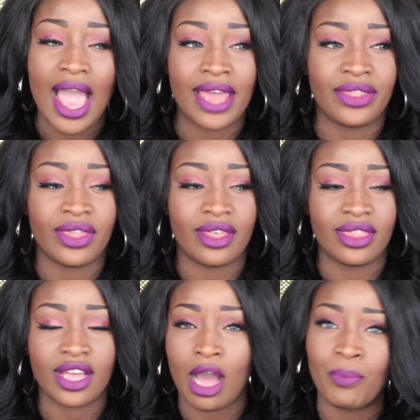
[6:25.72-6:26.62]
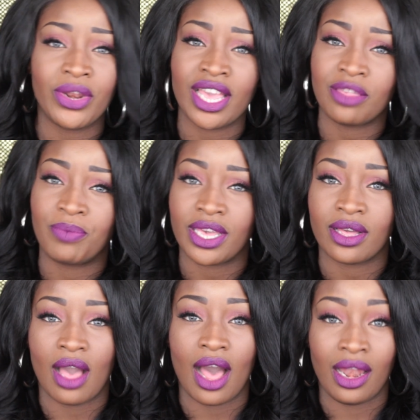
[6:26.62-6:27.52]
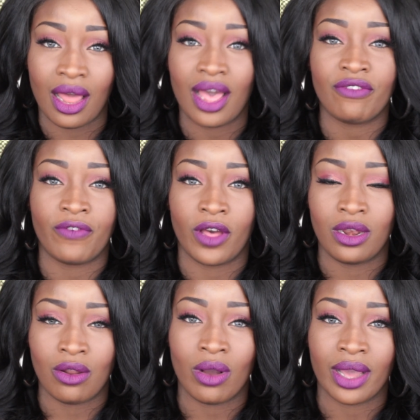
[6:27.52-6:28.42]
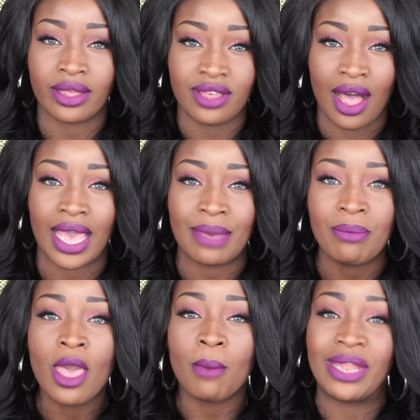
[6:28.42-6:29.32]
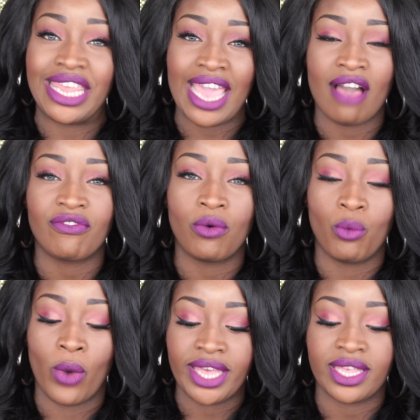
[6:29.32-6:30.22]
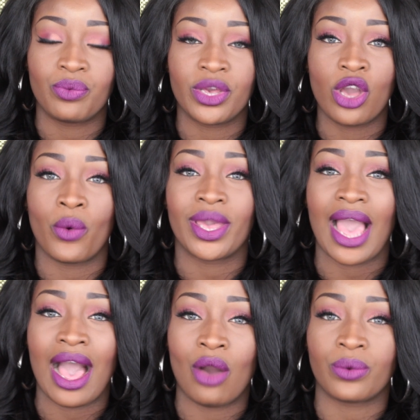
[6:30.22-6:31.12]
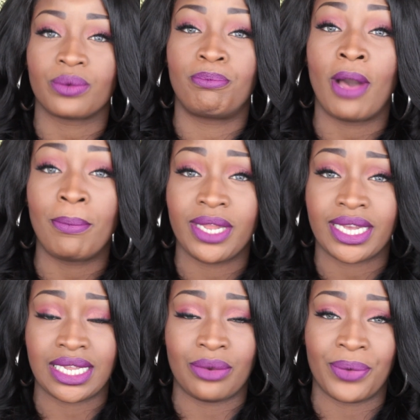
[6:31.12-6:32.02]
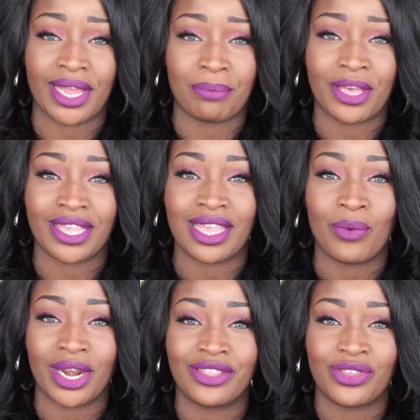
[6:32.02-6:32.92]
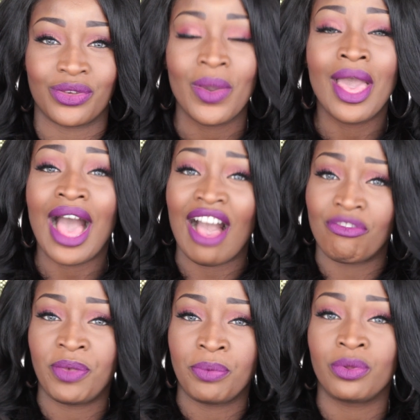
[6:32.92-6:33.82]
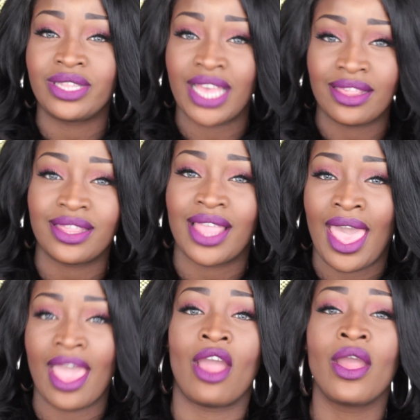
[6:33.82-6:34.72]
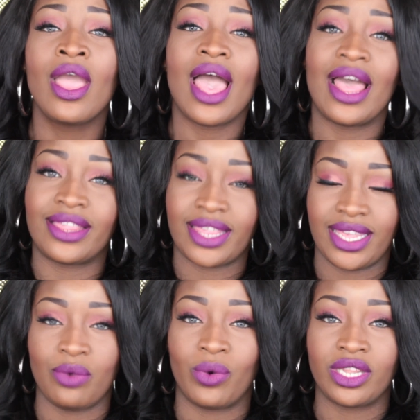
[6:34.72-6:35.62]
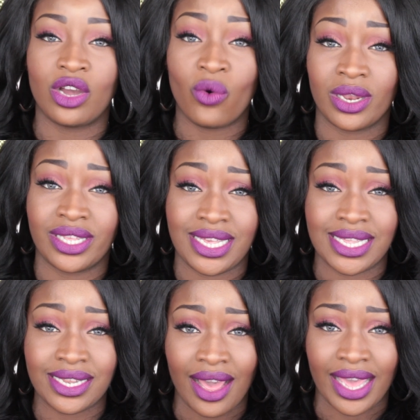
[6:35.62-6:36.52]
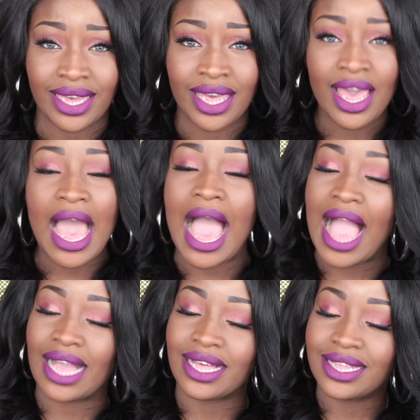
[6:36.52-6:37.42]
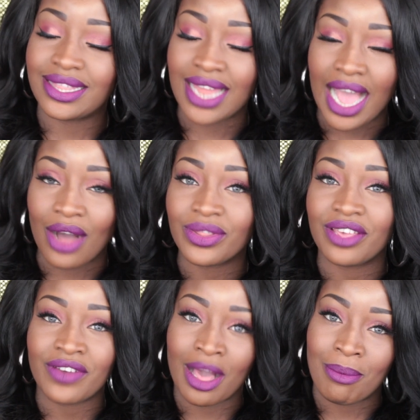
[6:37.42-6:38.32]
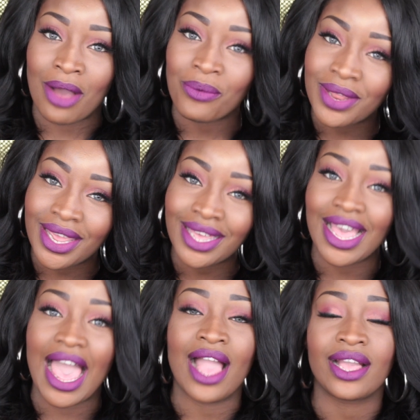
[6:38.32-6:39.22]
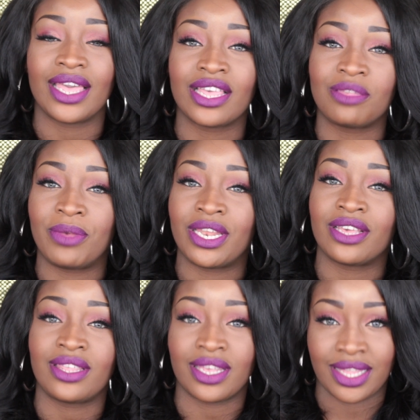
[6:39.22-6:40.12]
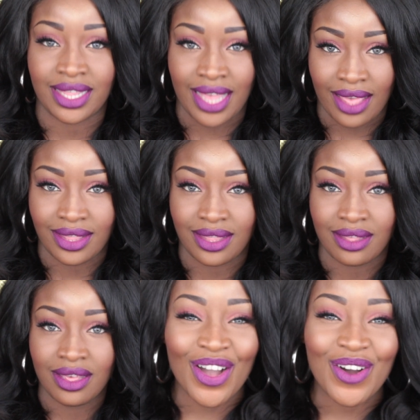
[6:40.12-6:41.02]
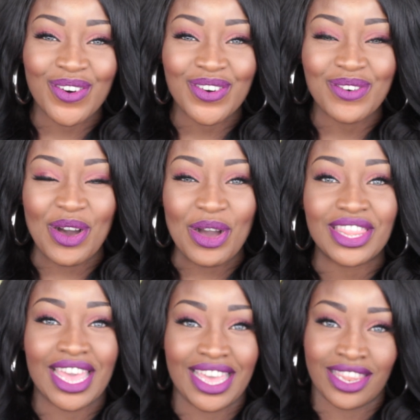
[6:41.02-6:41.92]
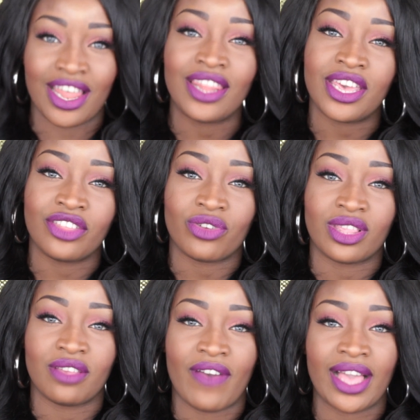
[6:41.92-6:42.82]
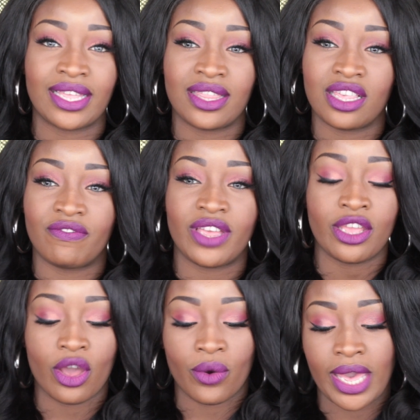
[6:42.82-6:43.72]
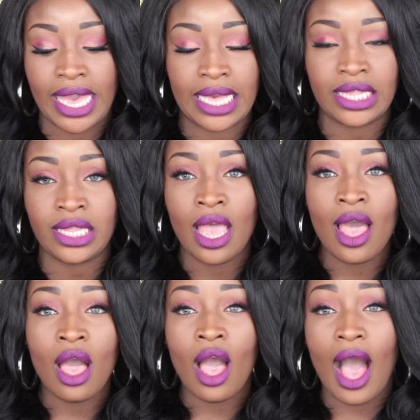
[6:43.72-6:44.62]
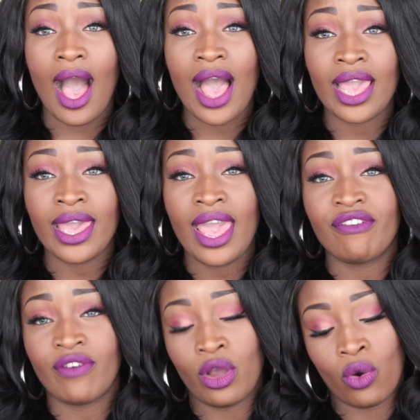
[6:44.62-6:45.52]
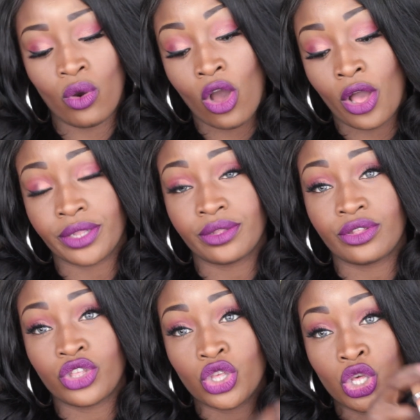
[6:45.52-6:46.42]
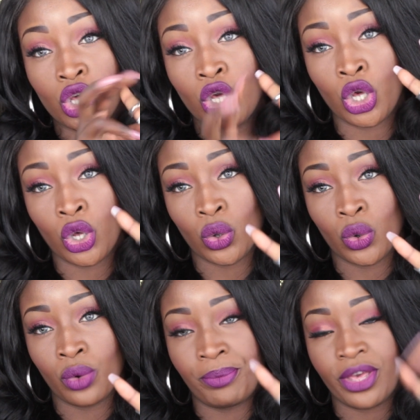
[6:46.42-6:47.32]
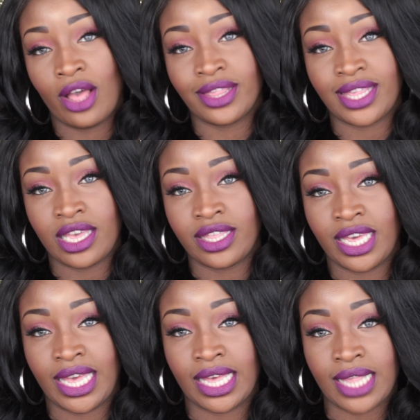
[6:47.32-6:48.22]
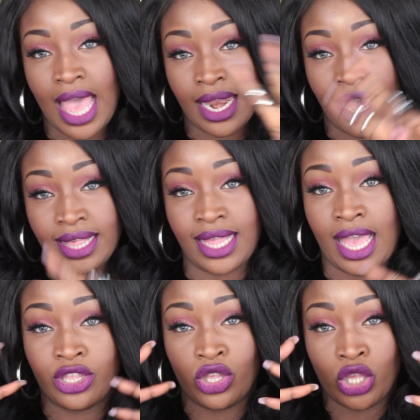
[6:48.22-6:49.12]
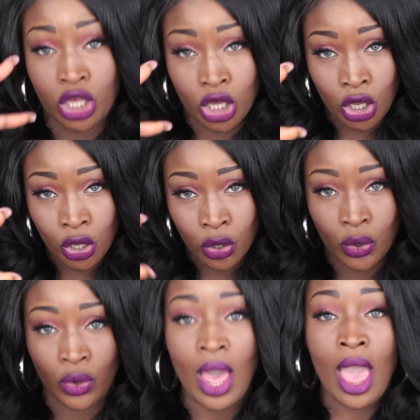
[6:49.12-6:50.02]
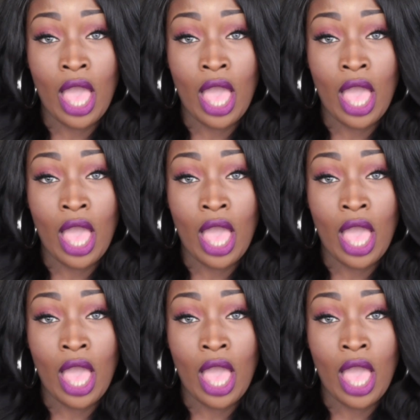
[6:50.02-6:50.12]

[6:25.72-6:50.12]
And the company has been alive for a long time, but they have waited with going out publicly with it because they wanted to have people test the hair and see what the quality is like. And now they've come out with it and it's been a success. So another interesting fact in this video is I have got 2 Beyonce tickets, and I said two